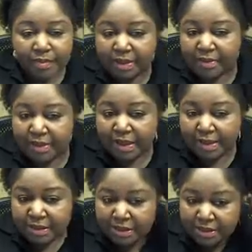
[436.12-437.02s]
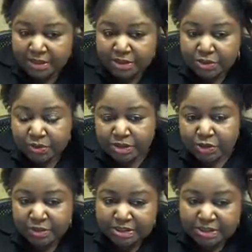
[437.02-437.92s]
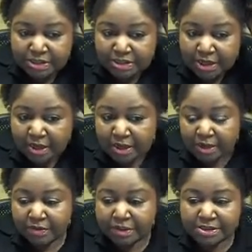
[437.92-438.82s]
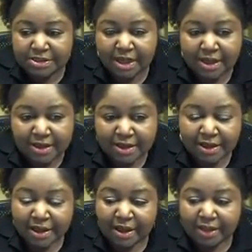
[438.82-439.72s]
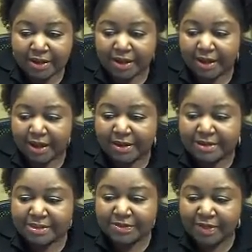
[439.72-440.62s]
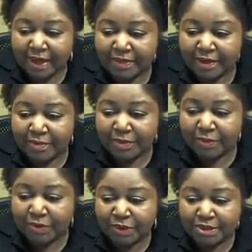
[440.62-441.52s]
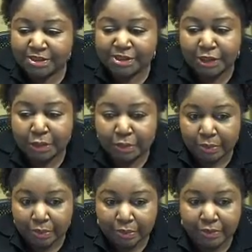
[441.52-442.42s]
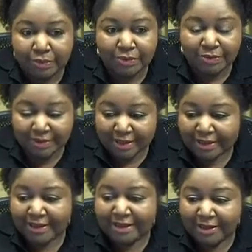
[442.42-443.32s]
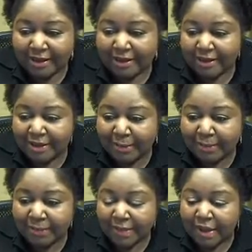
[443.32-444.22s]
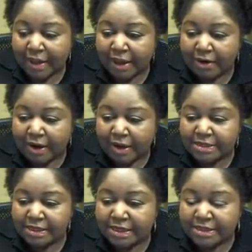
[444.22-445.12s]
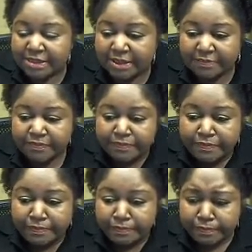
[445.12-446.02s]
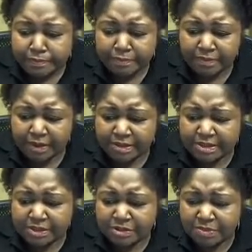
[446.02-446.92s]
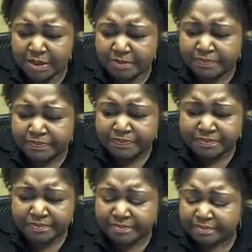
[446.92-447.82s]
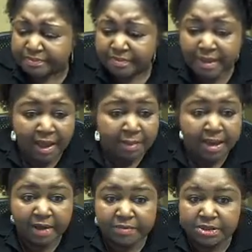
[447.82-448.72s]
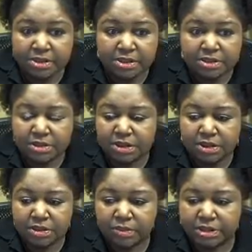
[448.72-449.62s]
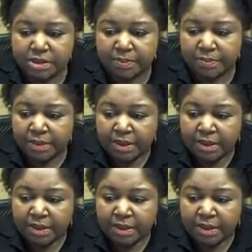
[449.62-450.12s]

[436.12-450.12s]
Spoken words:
and then do a twist and tuck on this side, and then I could do that. That'll be pretty cool. Yay. Alright, so let's see. Excuse me. I may have to sneeze again. I don't know what's up.